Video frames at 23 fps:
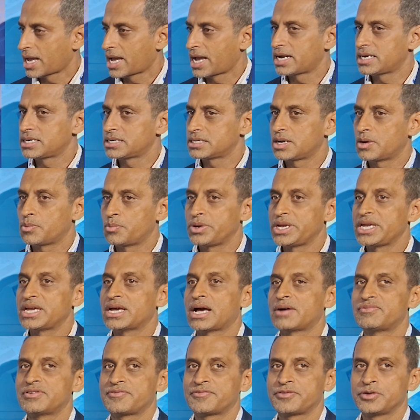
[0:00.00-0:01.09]
And we
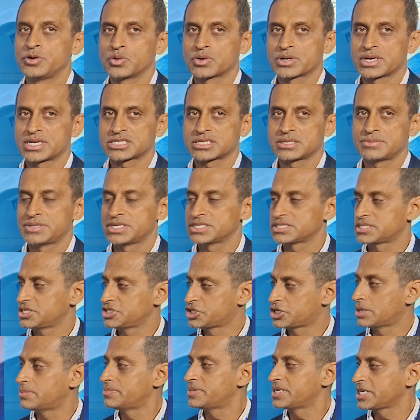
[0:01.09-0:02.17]
have a few customers in
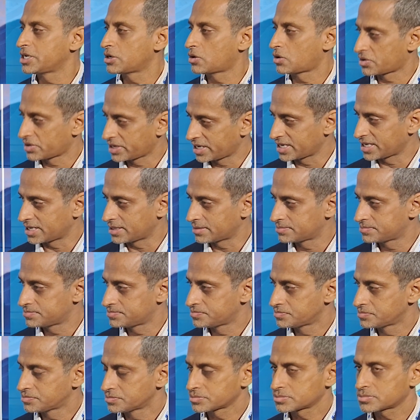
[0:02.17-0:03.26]
Germany already.
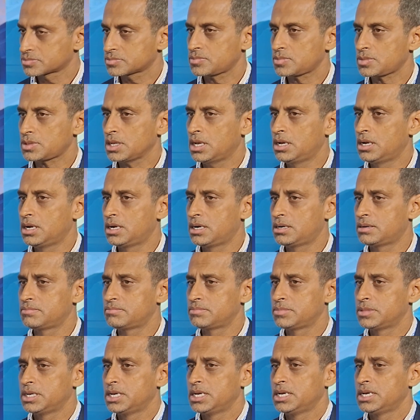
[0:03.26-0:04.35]

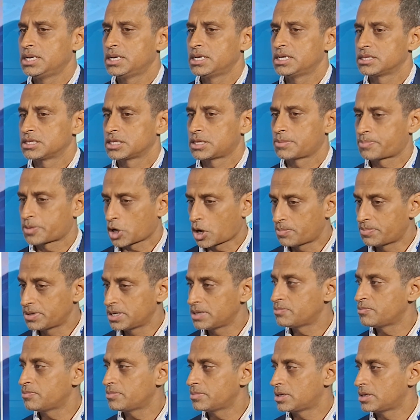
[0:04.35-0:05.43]
The
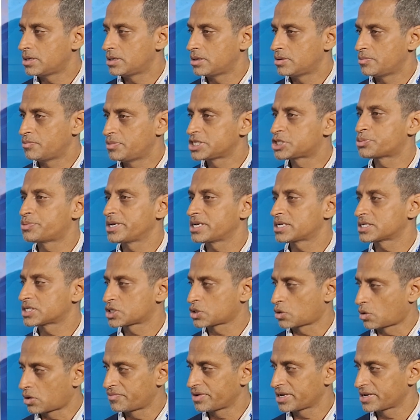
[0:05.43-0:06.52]
problem which we are
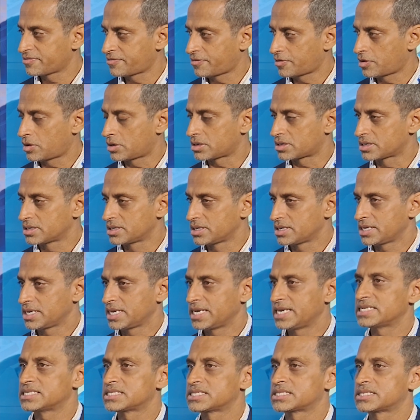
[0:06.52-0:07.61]
solving for
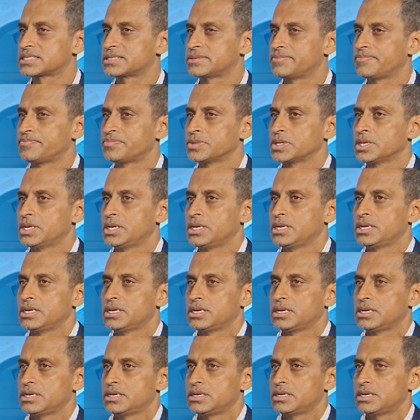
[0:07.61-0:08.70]
is
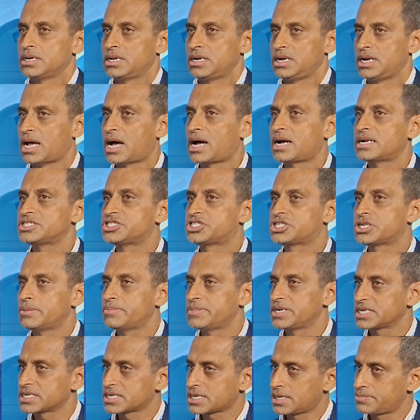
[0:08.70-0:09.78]
large
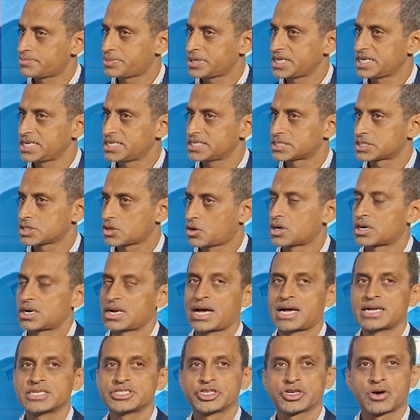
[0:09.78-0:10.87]
German companies or
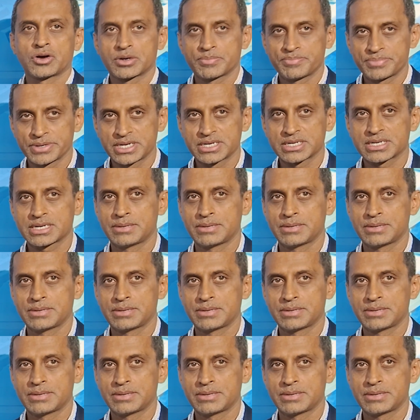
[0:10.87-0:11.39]
large European